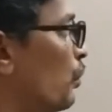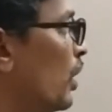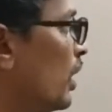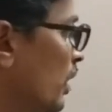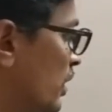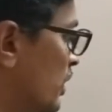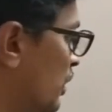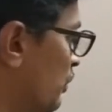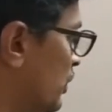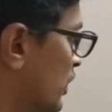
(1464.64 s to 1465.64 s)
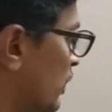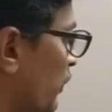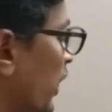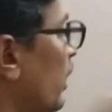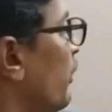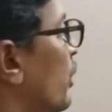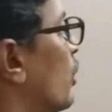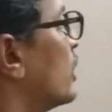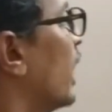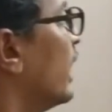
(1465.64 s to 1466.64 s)
what it gives. Finally we
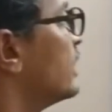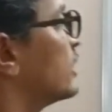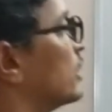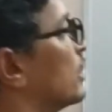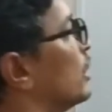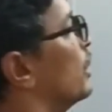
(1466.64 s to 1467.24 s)
got the answer.